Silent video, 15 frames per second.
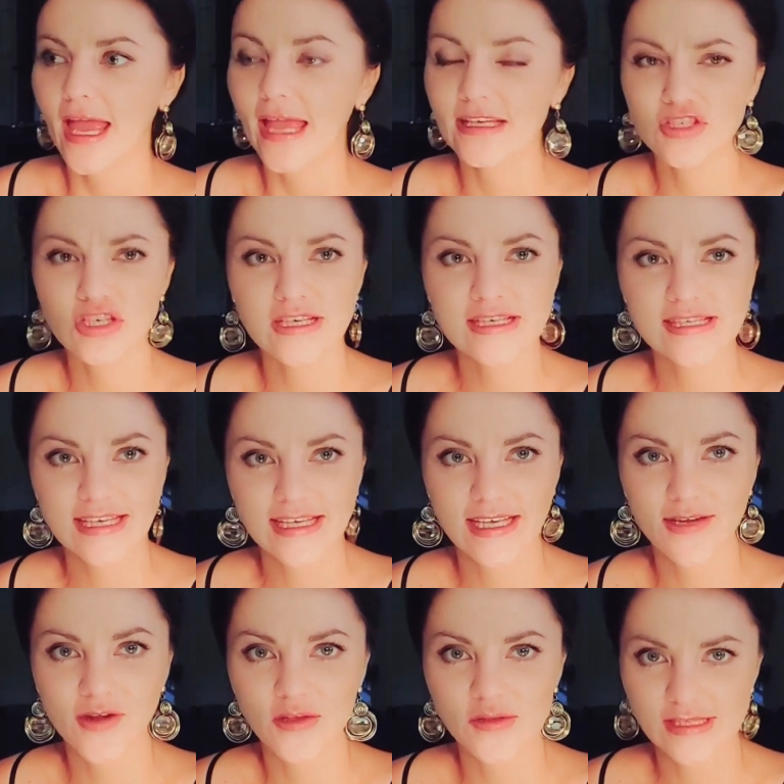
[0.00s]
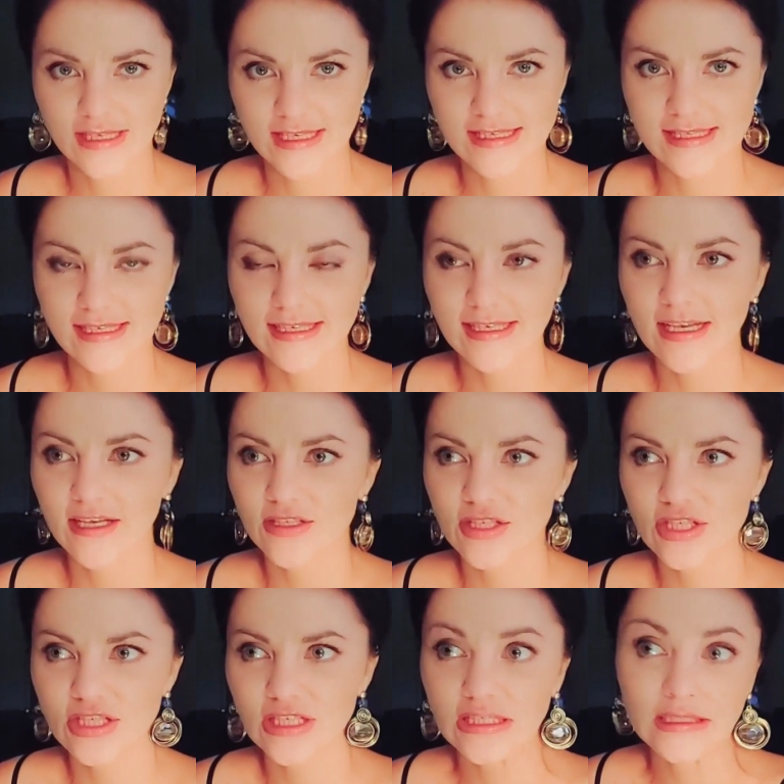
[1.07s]
and she's around sixty.
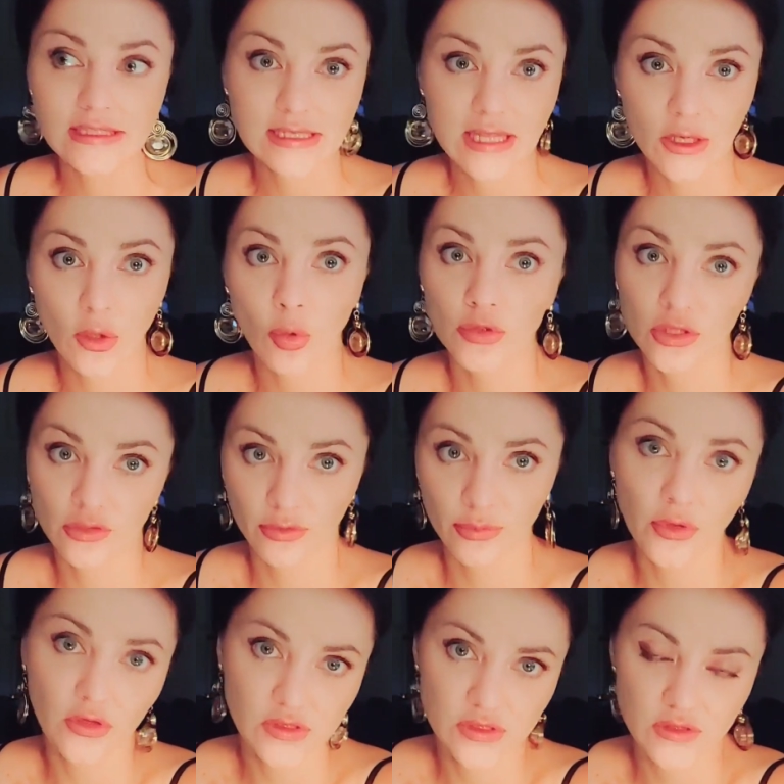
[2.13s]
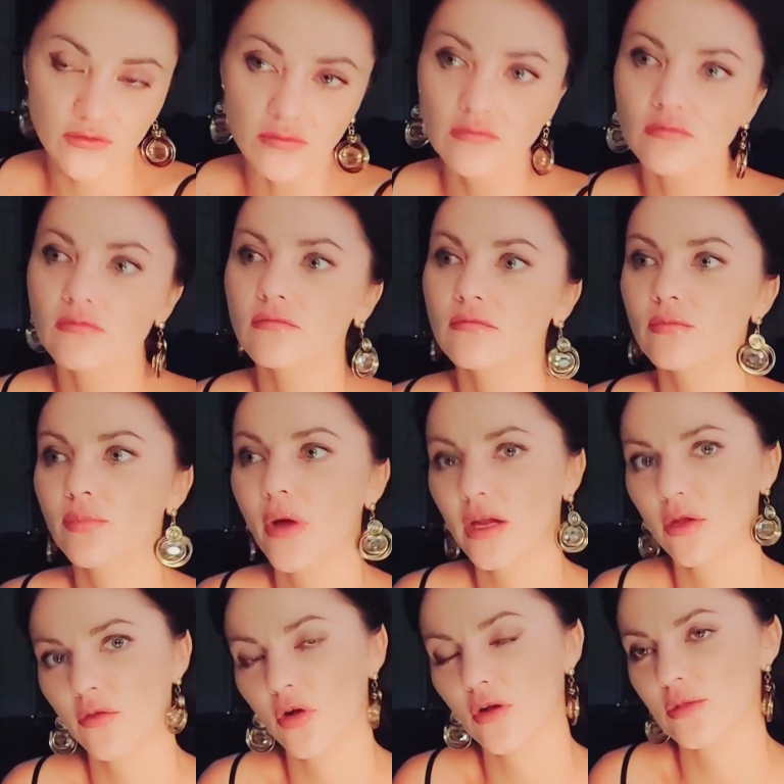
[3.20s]
She eats like ordinary person,
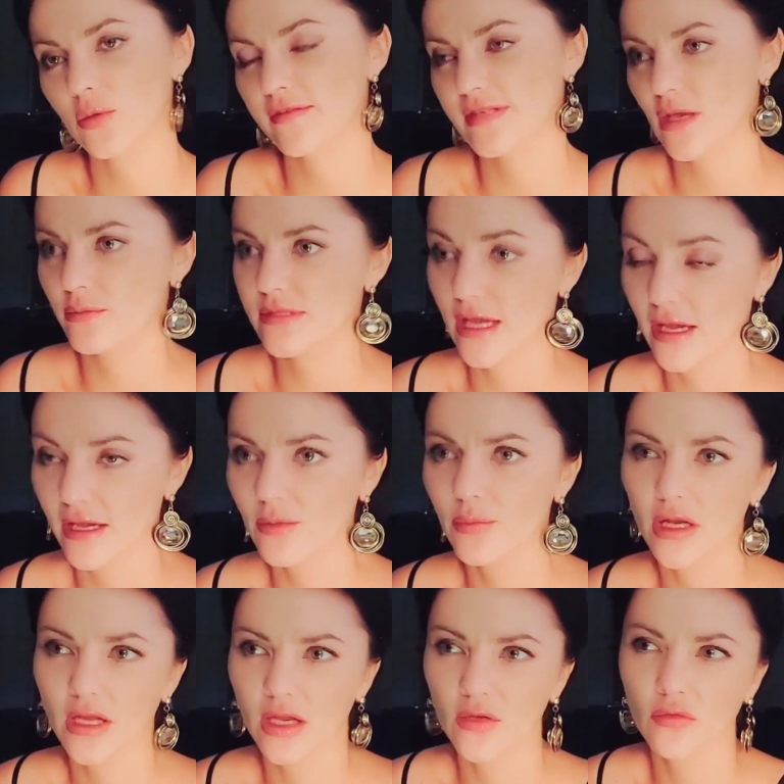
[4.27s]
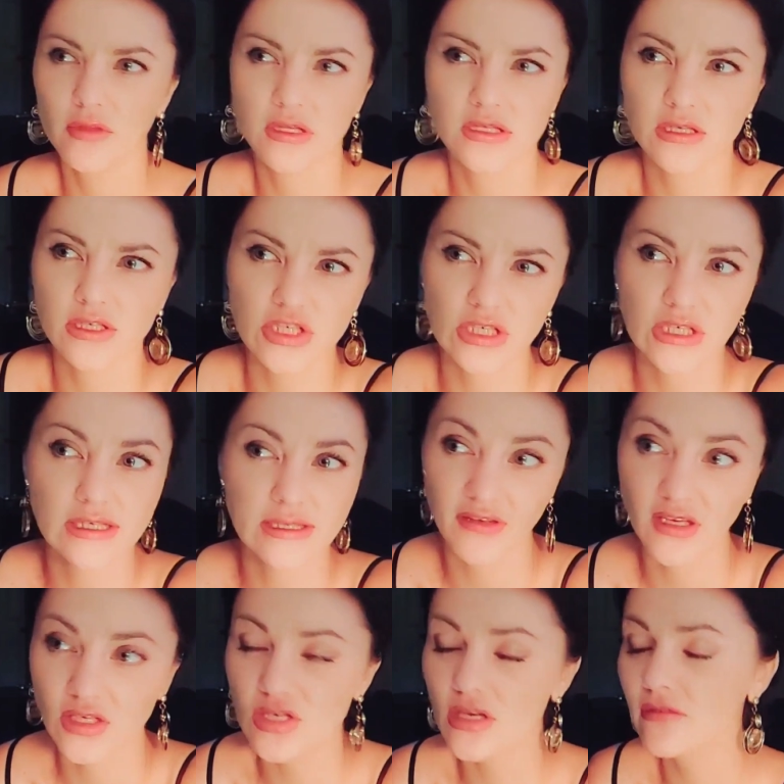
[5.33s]
but of course with some diet, but I know that she
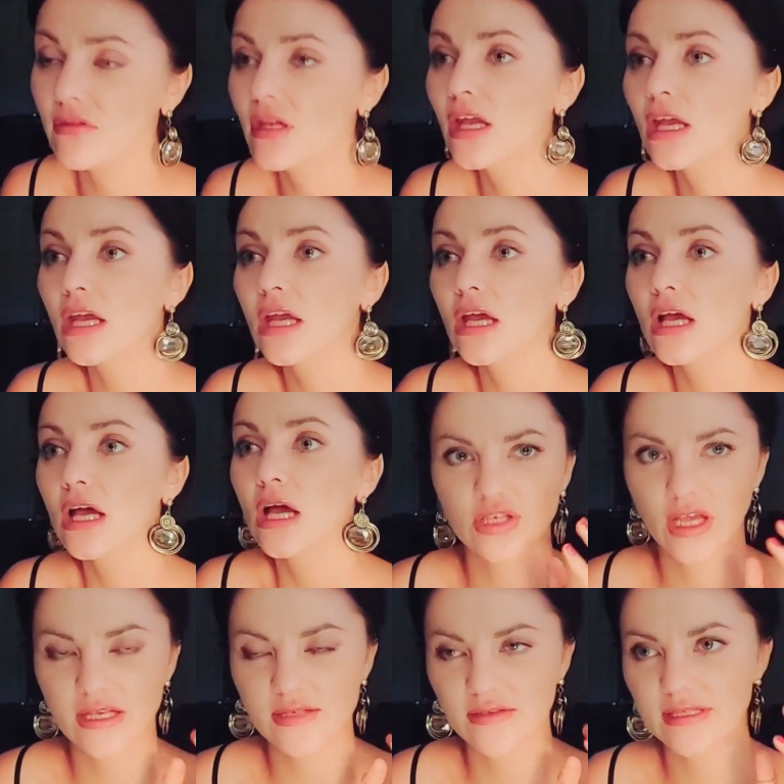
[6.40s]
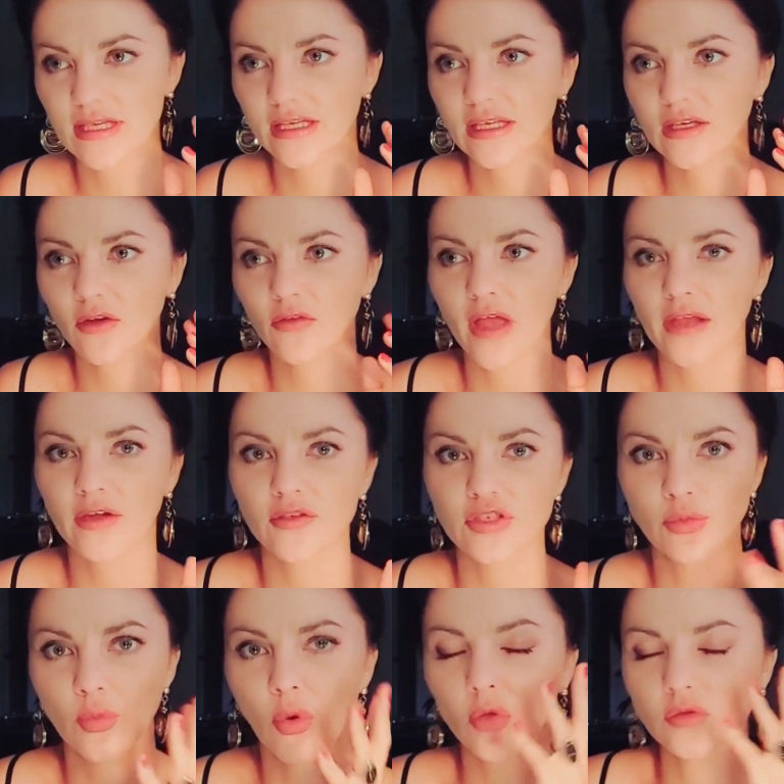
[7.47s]
fish even. She has a technique of
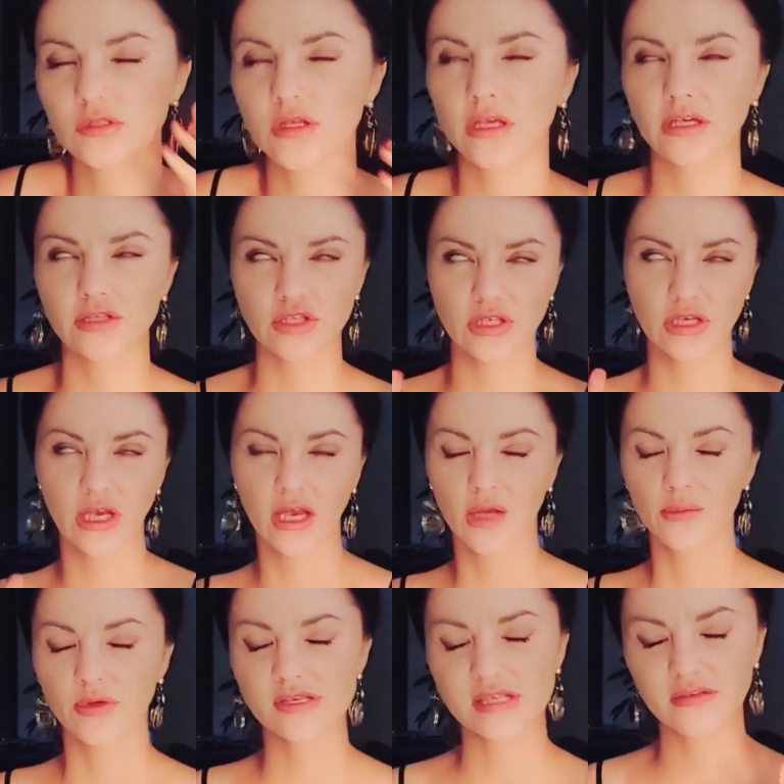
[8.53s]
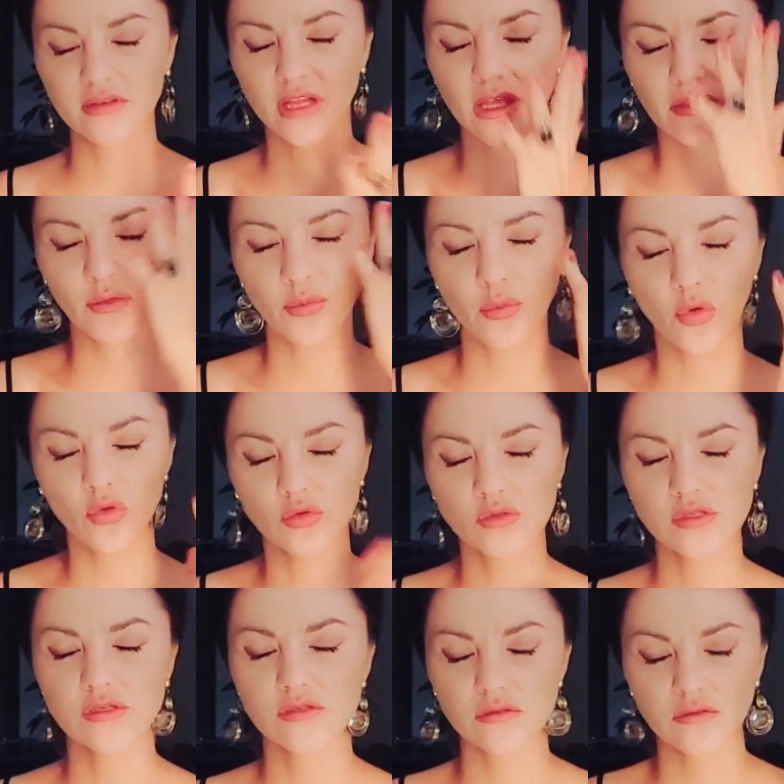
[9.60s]
energy balls, like she receiving like the
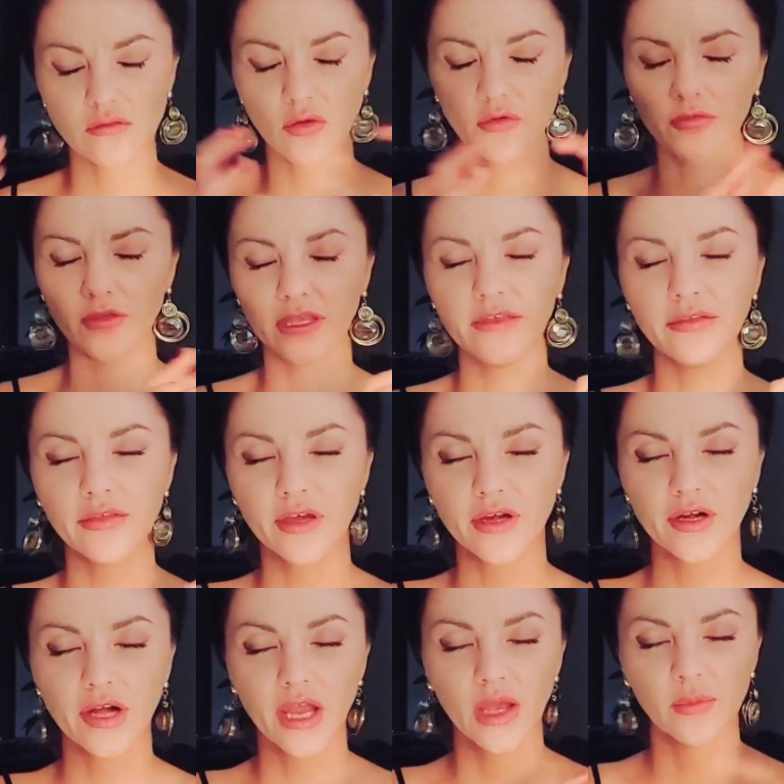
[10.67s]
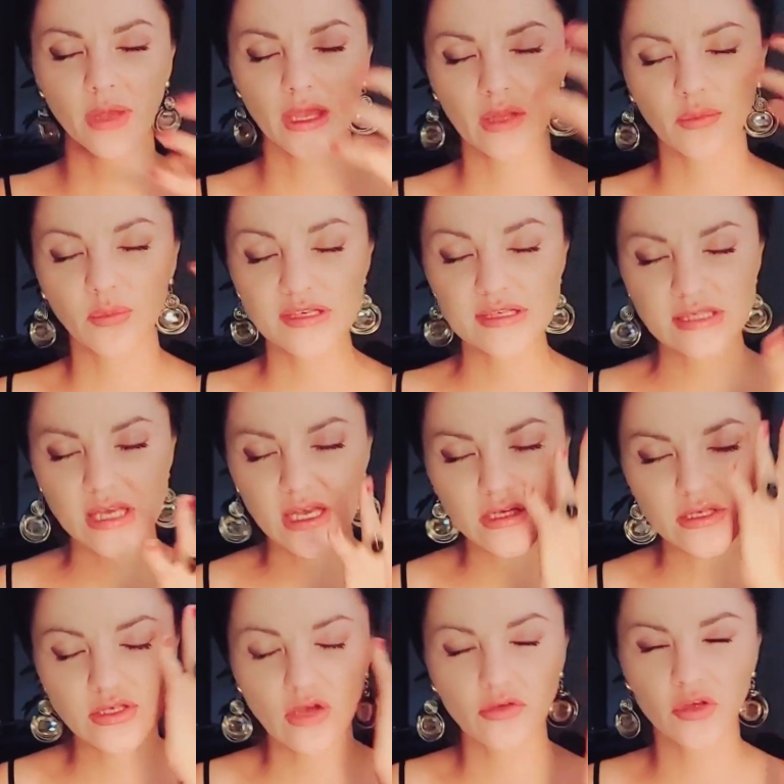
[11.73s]
balls of ether, making
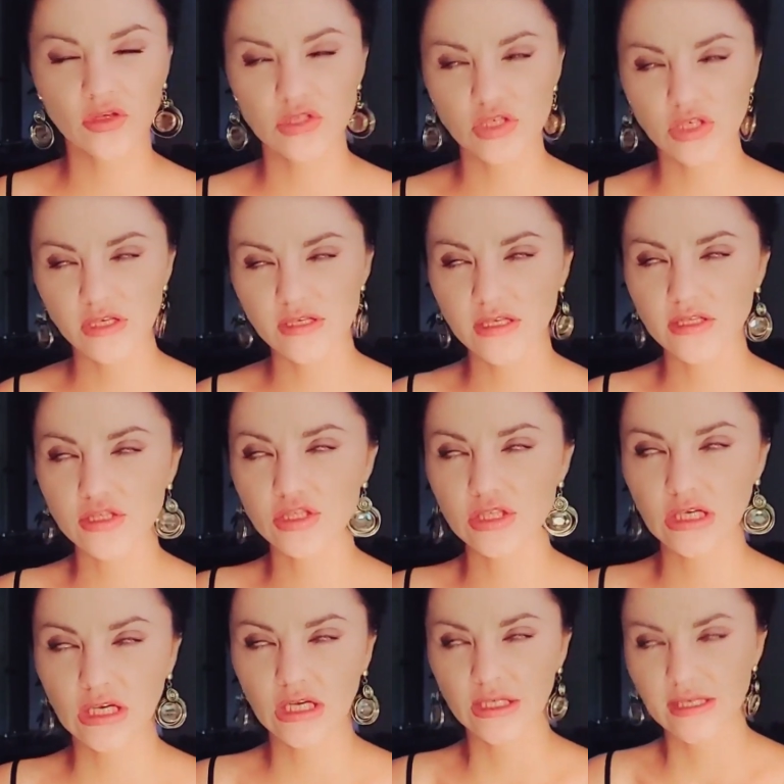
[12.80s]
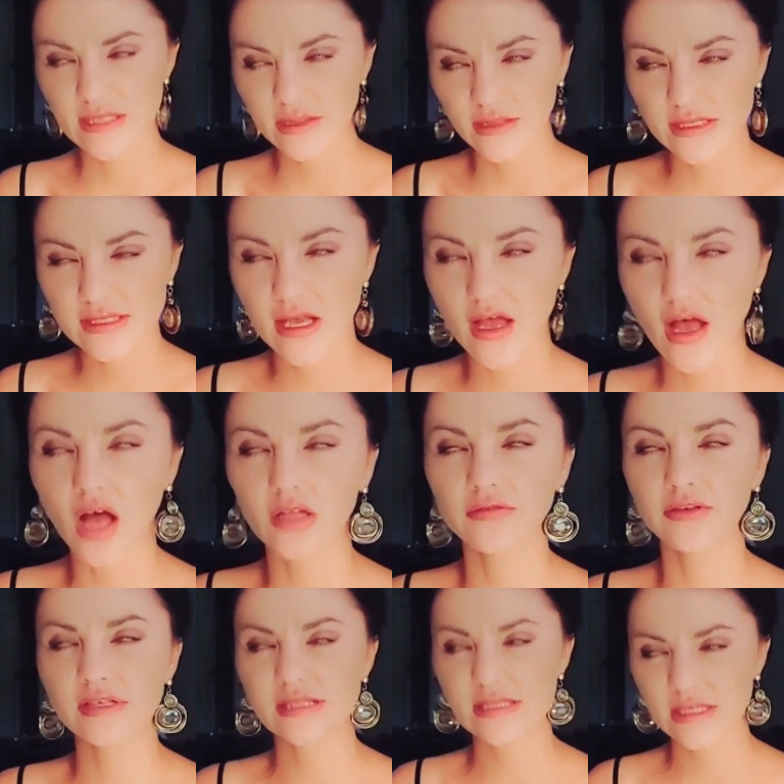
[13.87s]
massage of her cheeks, and she is in this
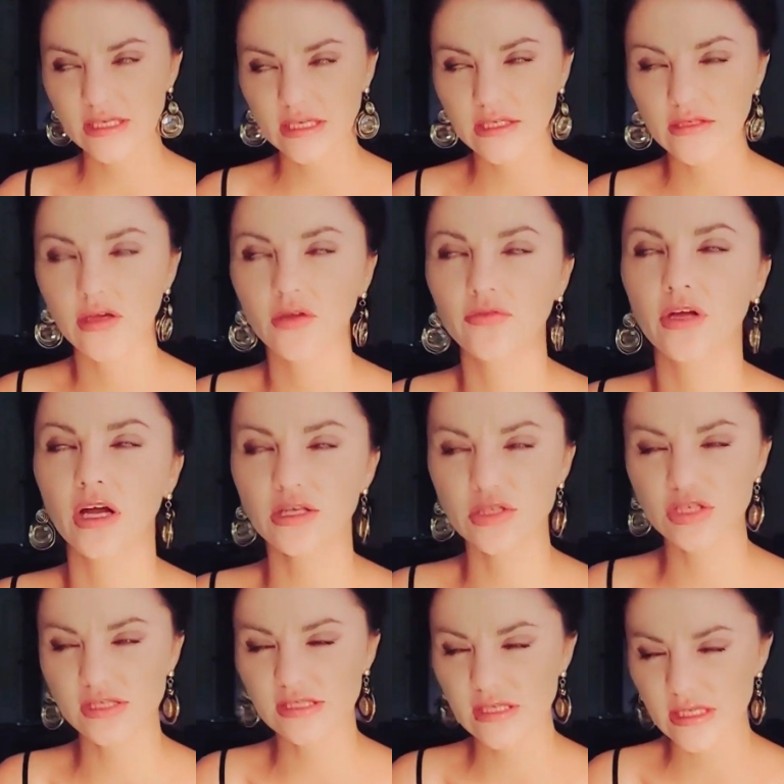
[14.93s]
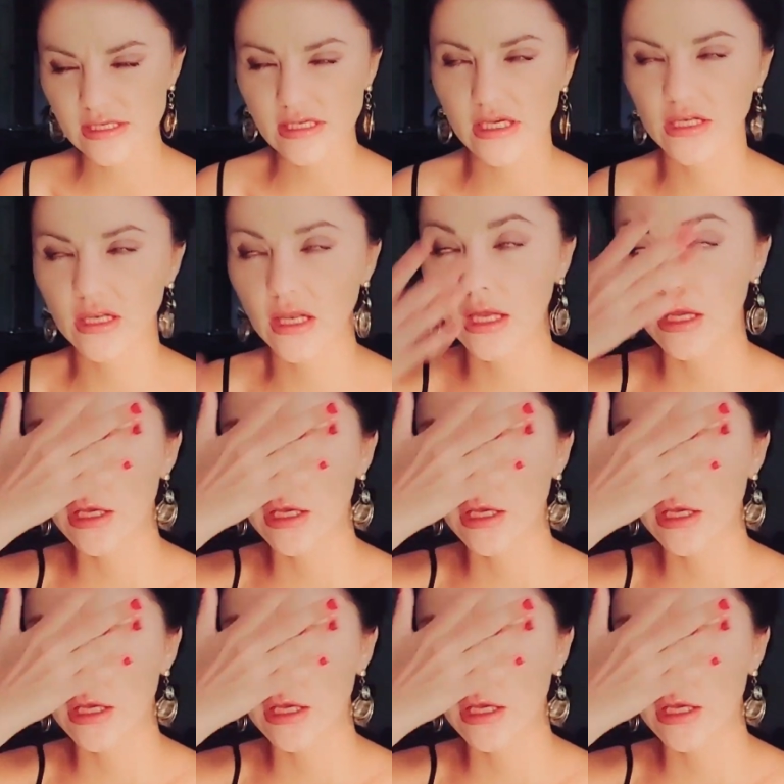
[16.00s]
alpha state of consciousness, and